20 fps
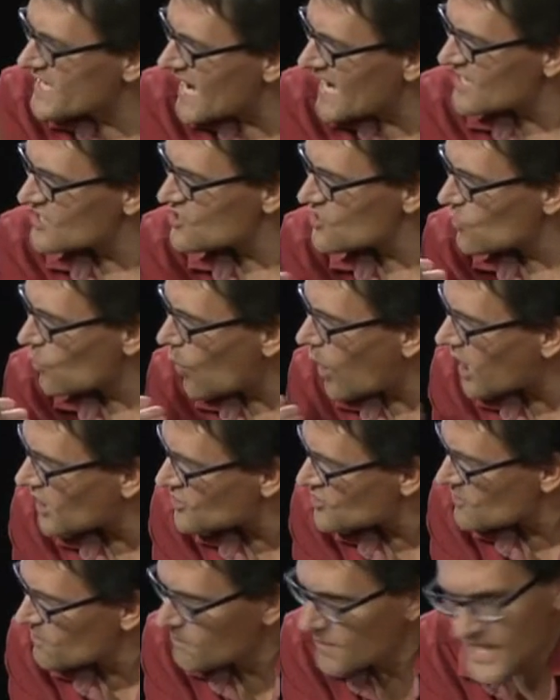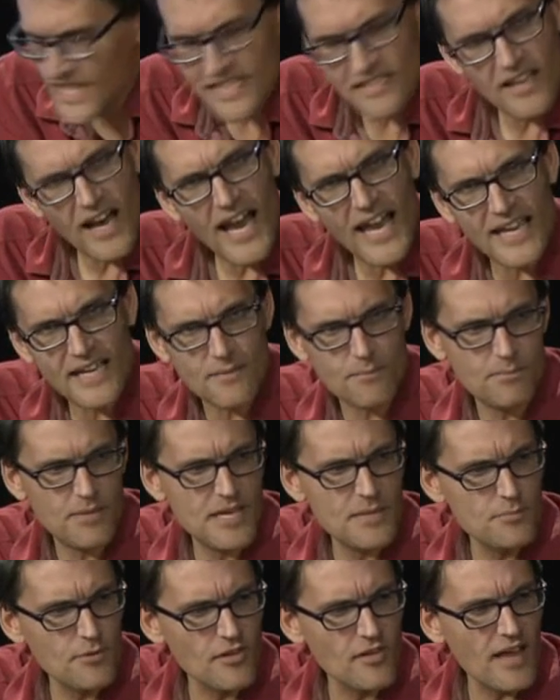We tend to want to be
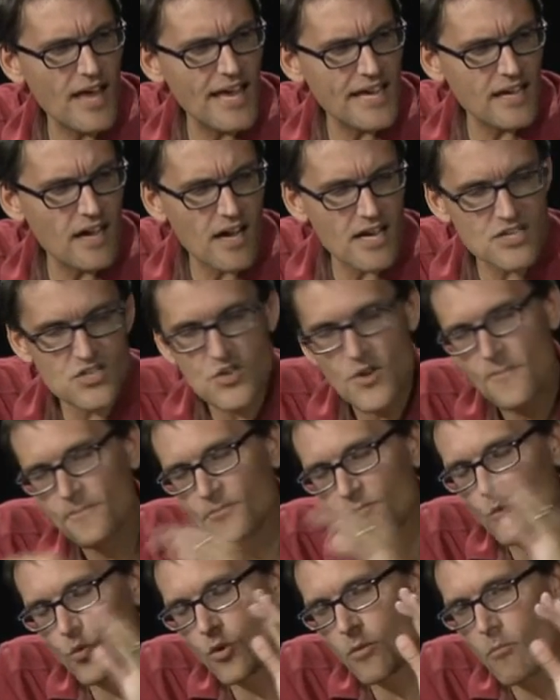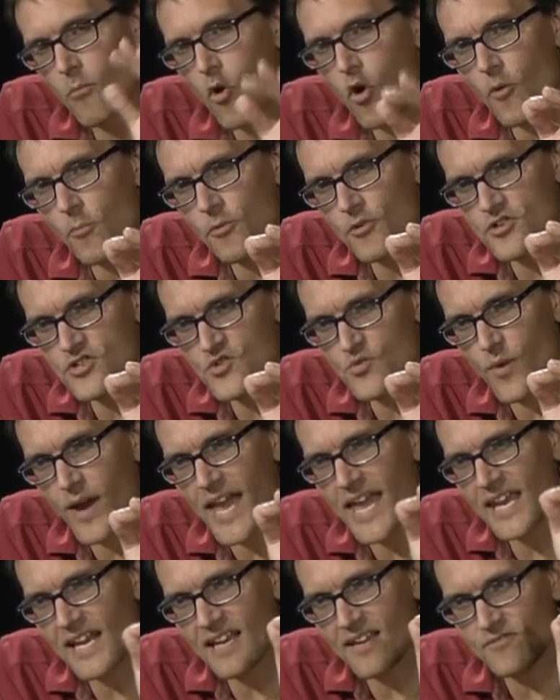like people like us. We're more
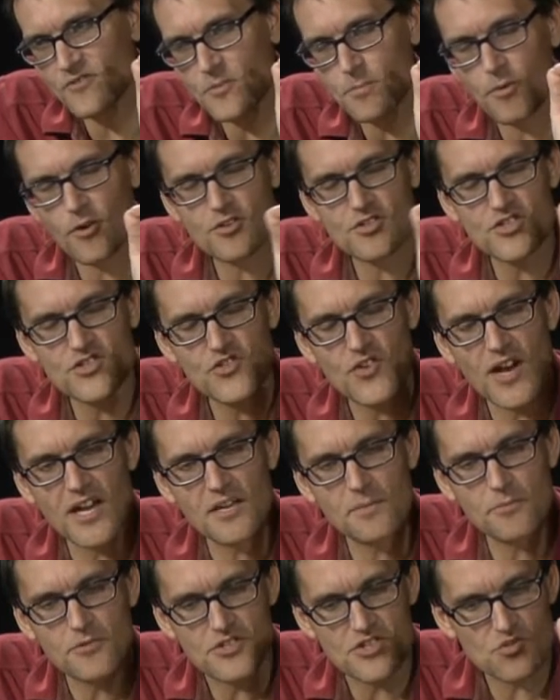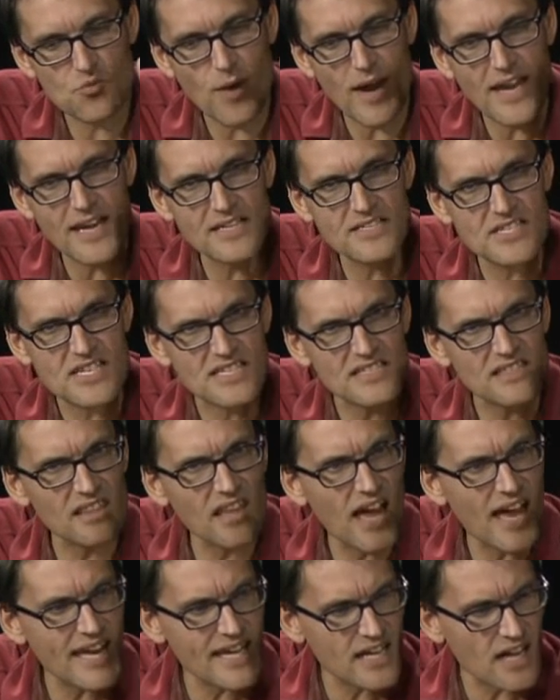persuaded if the person trying to persuade us is
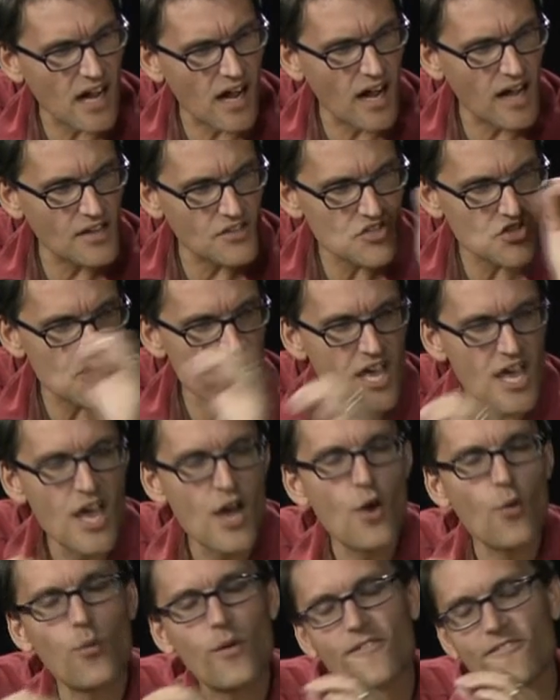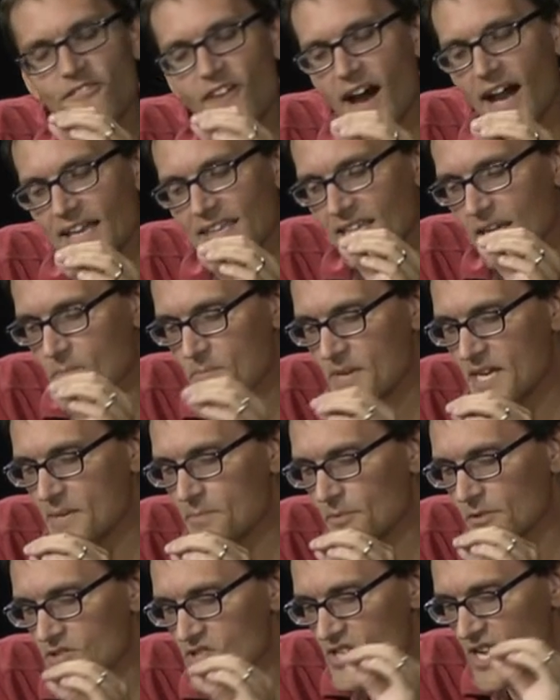like us. We find that
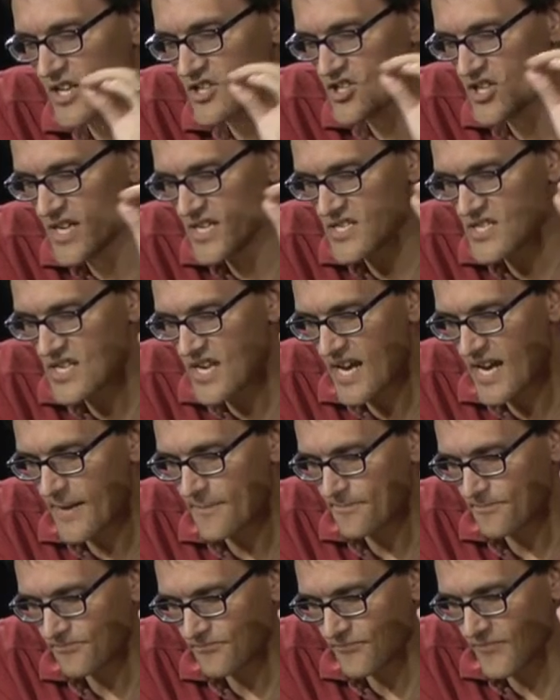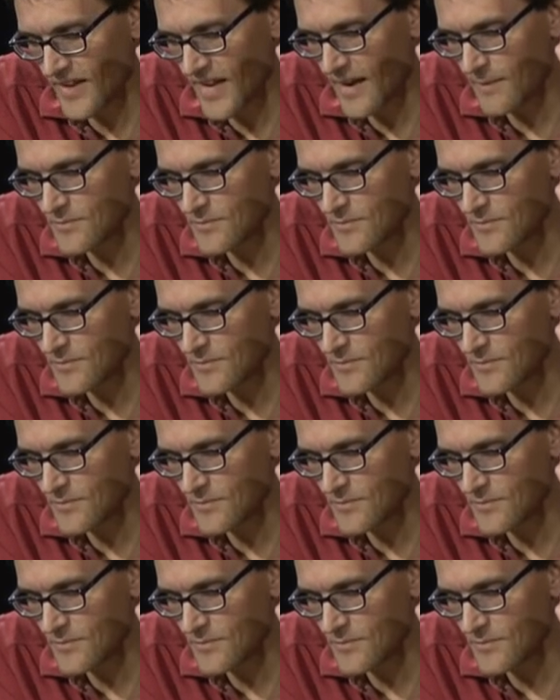people such as, I'm